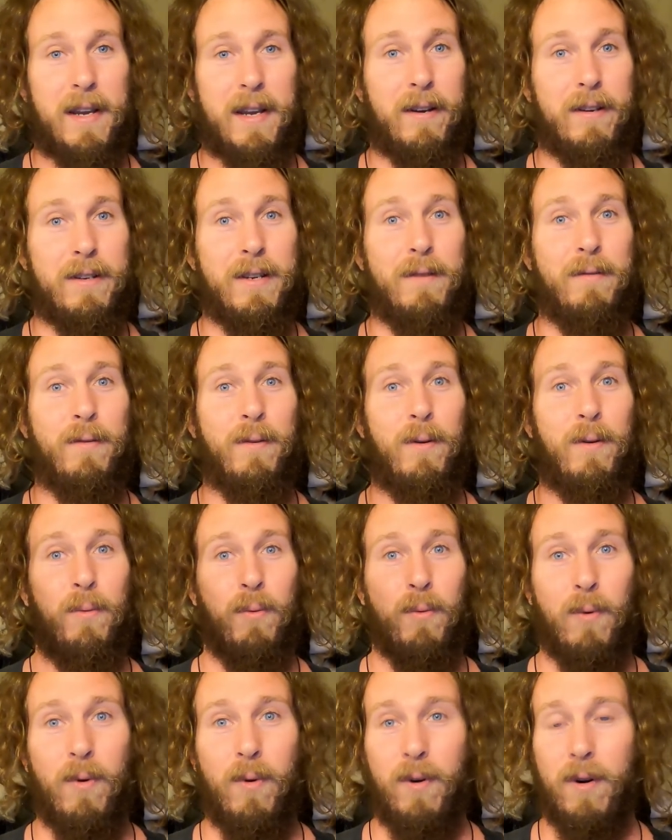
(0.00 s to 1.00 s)
energy for
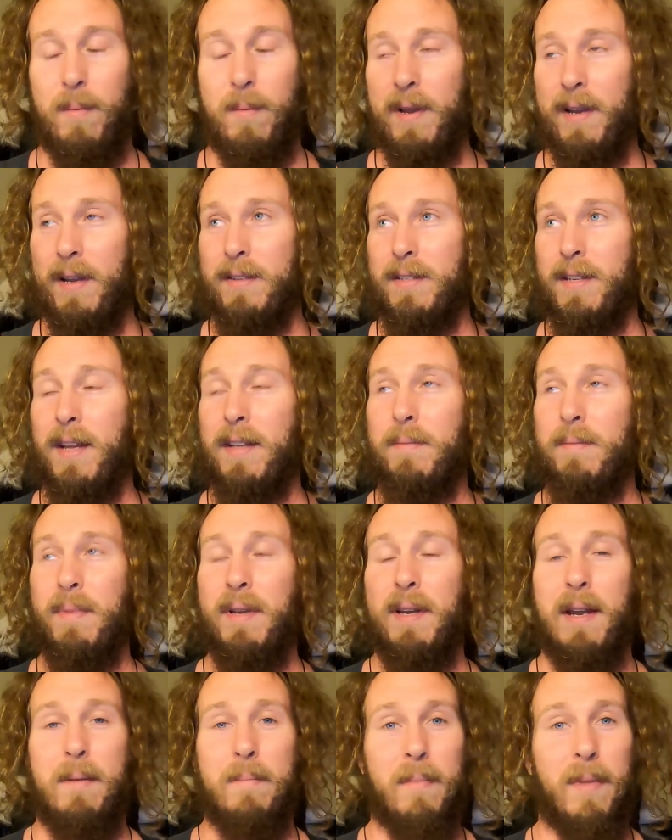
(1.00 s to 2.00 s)
war because that's
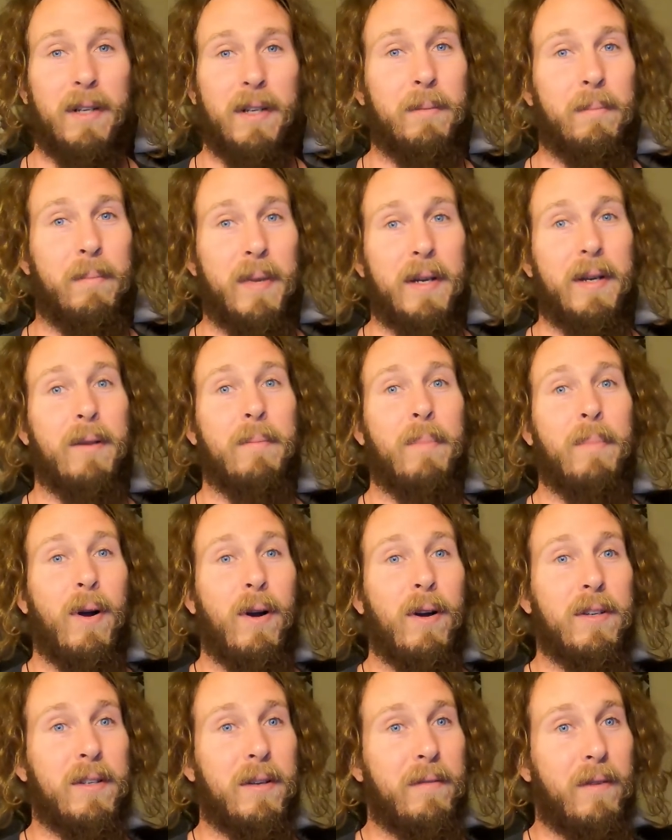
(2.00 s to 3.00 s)
been a much bigger
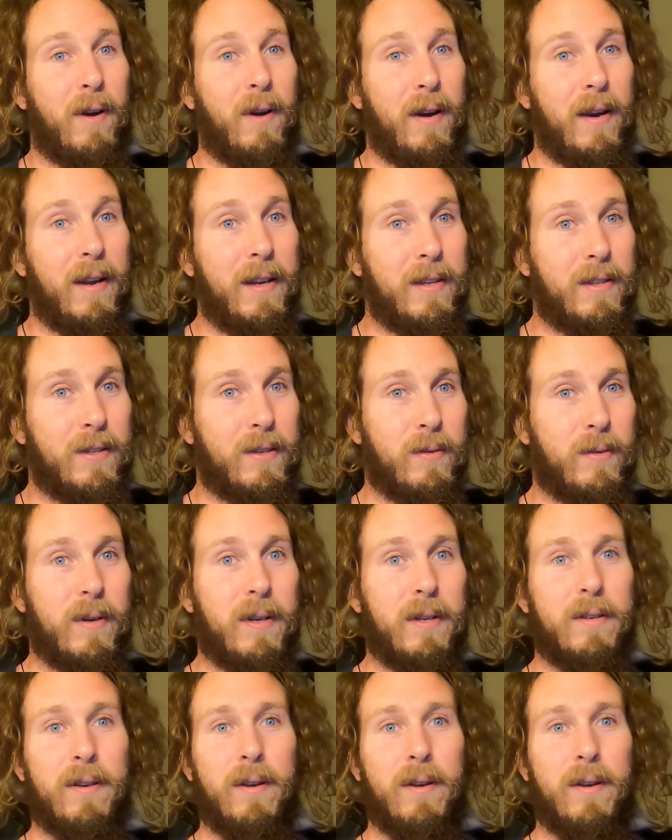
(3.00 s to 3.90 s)
part of our history.